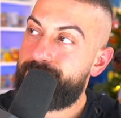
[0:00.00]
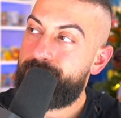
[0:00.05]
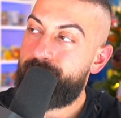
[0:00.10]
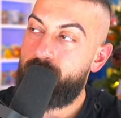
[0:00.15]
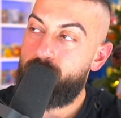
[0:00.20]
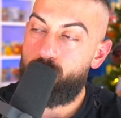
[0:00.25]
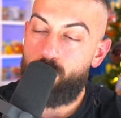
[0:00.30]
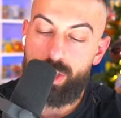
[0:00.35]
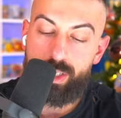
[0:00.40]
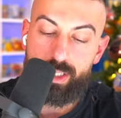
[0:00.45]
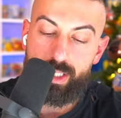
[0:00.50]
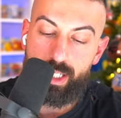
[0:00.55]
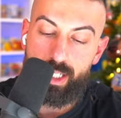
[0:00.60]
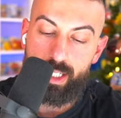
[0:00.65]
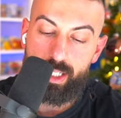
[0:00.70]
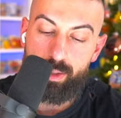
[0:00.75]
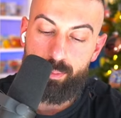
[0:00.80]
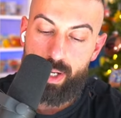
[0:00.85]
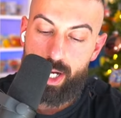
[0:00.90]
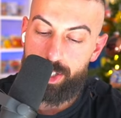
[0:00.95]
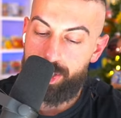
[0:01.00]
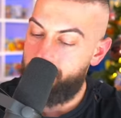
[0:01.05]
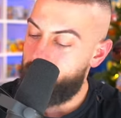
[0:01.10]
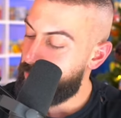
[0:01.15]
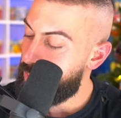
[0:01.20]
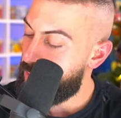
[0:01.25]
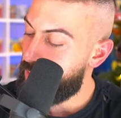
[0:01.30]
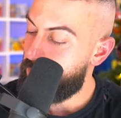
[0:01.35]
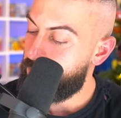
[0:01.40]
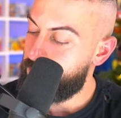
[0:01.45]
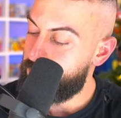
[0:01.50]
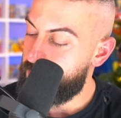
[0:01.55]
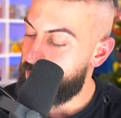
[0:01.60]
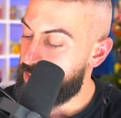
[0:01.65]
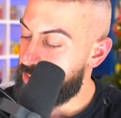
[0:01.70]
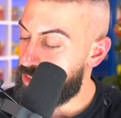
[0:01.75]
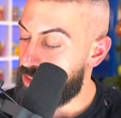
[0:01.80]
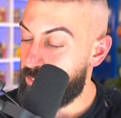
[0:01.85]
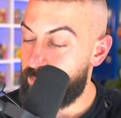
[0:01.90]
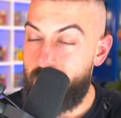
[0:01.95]
There's one thing about gym heroes is
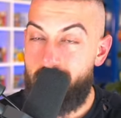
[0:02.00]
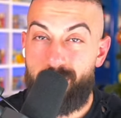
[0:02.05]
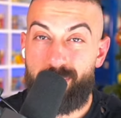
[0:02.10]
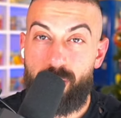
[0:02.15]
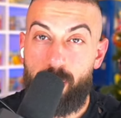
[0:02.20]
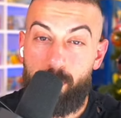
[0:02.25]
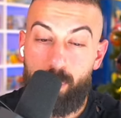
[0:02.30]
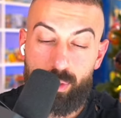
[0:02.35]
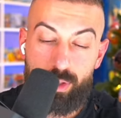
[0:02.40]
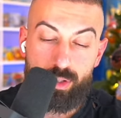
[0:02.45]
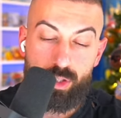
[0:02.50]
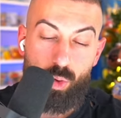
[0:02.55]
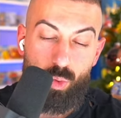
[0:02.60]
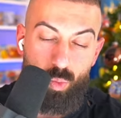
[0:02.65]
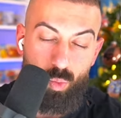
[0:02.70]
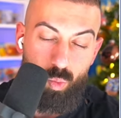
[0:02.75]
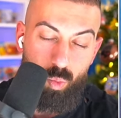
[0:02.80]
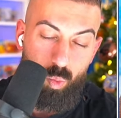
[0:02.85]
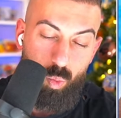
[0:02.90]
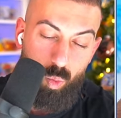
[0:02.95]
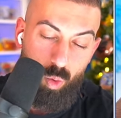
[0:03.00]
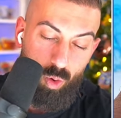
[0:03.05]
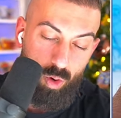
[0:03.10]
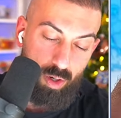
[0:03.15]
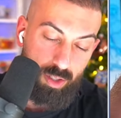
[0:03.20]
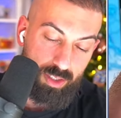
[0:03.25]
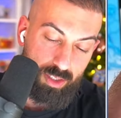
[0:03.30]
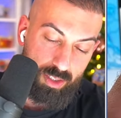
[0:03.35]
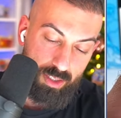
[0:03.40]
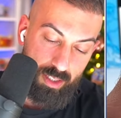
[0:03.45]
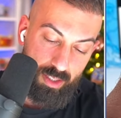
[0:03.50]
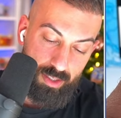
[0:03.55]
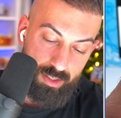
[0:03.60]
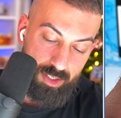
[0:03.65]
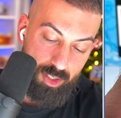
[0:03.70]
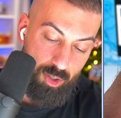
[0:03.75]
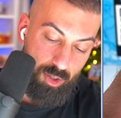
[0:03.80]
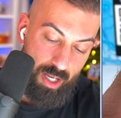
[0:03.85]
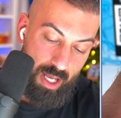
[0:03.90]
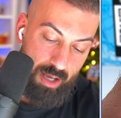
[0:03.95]
that sometimes they put in the worst
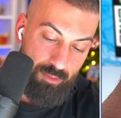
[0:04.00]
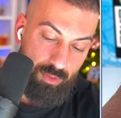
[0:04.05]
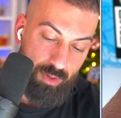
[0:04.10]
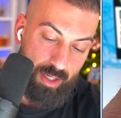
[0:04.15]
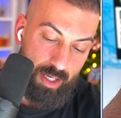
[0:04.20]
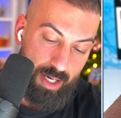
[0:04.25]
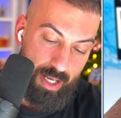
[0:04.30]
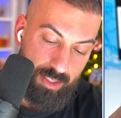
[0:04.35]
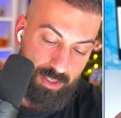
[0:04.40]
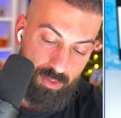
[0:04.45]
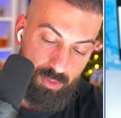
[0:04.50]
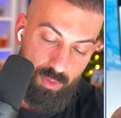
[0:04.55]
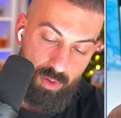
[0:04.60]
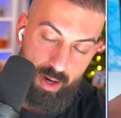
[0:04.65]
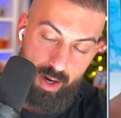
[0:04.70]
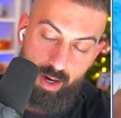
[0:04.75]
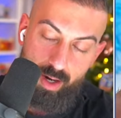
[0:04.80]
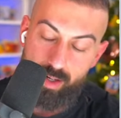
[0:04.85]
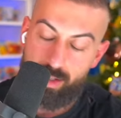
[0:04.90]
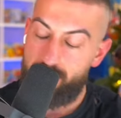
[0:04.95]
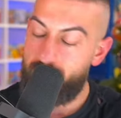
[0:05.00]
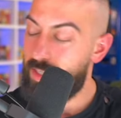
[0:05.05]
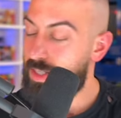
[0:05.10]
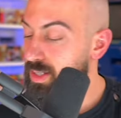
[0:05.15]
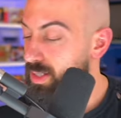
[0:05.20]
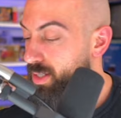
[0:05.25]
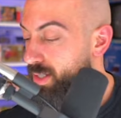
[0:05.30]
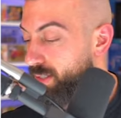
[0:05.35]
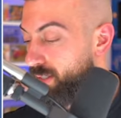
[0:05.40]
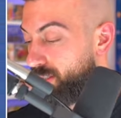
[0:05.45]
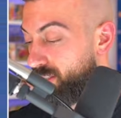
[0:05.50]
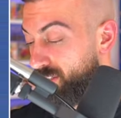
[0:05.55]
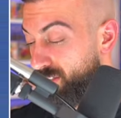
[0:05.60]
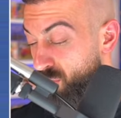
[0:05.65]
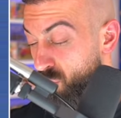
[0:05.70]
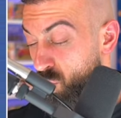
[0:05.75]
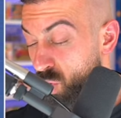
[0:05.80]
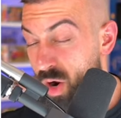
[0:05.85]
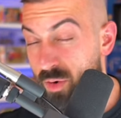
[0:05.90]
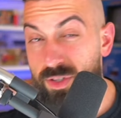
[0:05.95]
things you could ever get as a rare.
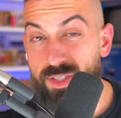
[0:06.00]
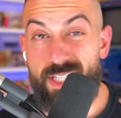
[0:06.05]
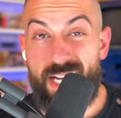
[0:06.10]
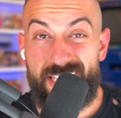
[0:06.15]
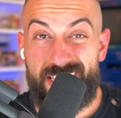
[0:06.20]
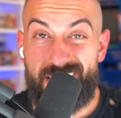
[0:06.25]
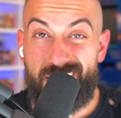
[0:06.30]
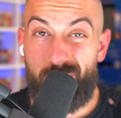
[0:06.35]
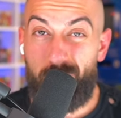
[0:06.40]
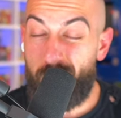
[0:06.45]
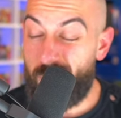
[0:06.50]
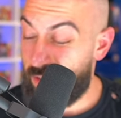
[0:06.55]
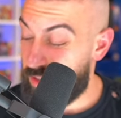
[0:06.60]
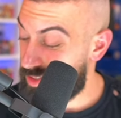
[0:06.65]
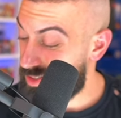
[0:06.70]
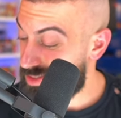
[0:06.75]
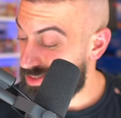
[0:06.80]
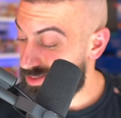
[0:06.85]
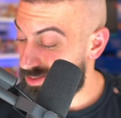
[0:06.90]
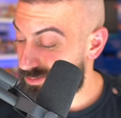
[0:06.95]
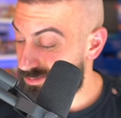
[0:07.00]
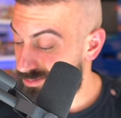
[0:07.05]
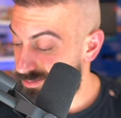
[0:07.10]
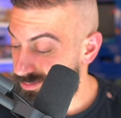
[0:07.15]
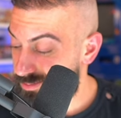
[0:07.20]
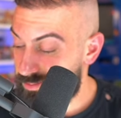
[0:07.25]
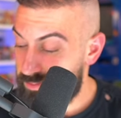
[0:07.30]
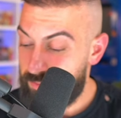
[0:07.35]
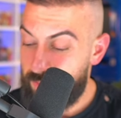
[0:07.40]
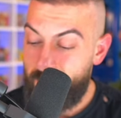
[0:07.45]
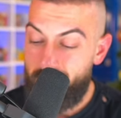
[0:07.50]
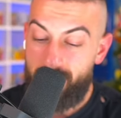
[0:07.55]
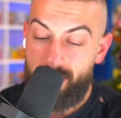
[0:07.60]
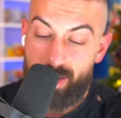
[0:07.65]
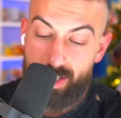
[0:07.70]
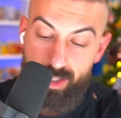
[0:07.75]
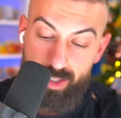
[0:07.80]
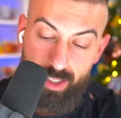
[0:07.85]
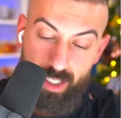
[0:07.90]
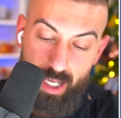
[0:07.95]
Whoever's idea it was
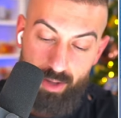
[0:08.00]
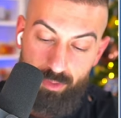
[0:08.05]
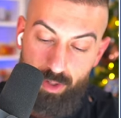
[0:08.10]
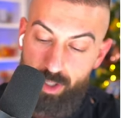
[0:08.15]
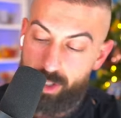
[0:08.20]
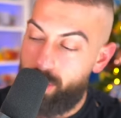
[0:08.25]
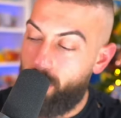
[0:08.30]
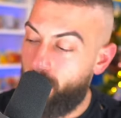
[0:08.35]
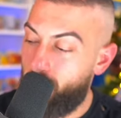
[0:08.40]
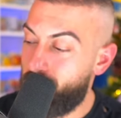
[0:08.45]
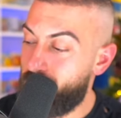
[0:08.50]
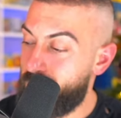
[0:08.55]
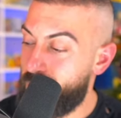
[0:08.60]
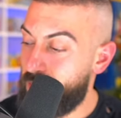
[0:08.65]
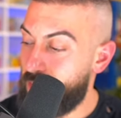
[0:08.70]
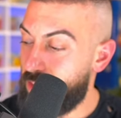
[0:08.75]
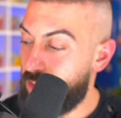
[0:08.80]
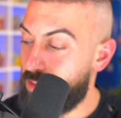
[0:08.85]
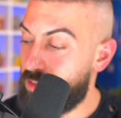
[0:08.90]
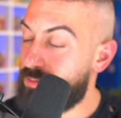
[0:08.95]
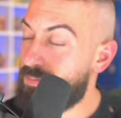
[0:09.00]
to have a Goldeen